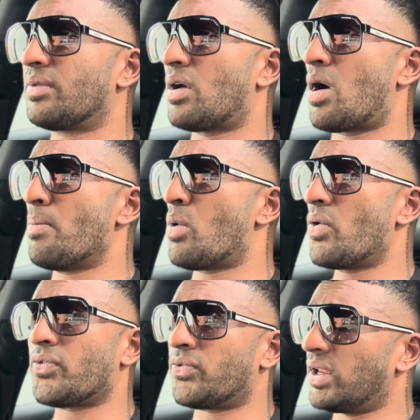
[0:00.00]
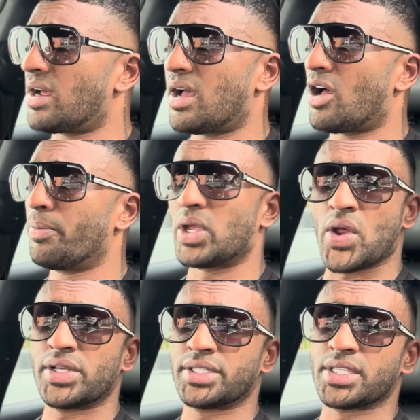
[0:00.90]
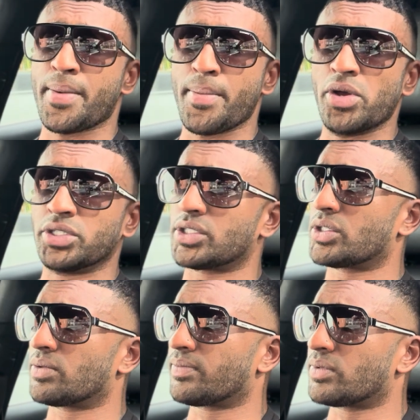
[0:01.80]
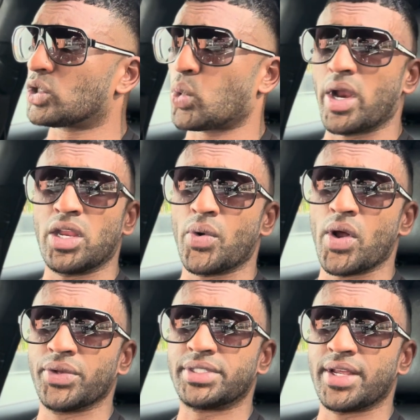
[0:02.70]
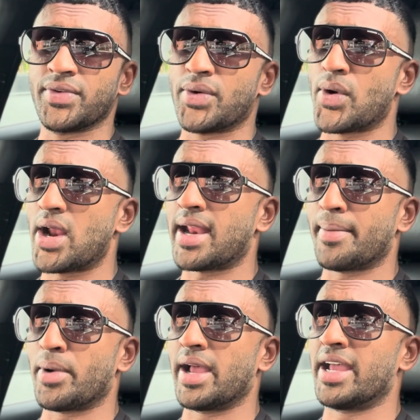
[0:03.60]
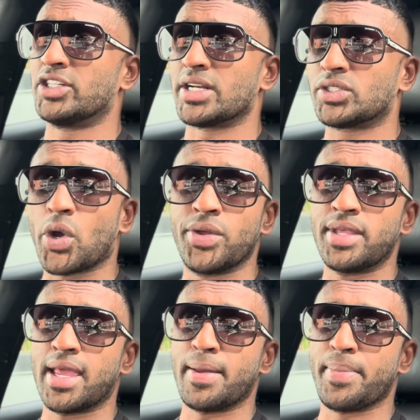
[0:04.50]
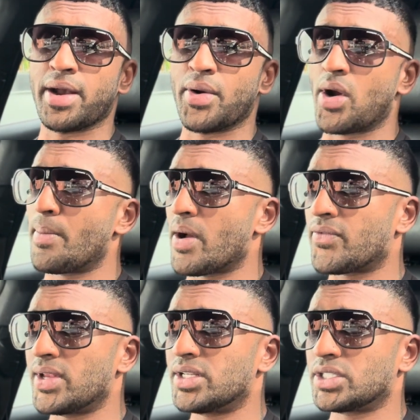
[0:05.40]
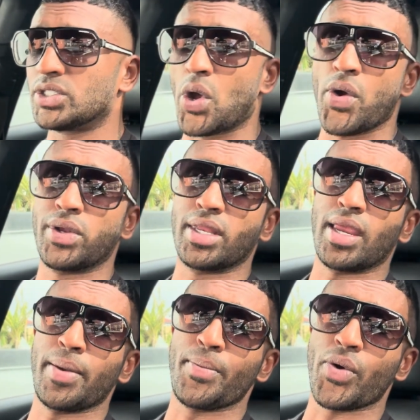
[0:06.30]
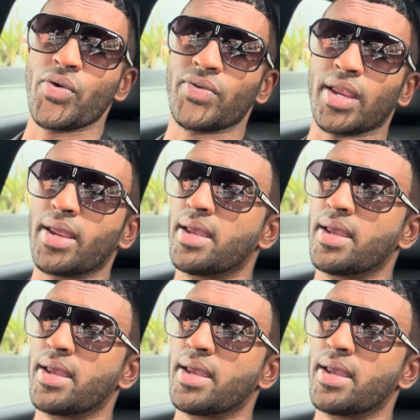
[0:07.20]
I'm more fitter, I'll be honest, than most 20-year-olds even, right, at my age. And it's only getting better, right? My fitness is only improving.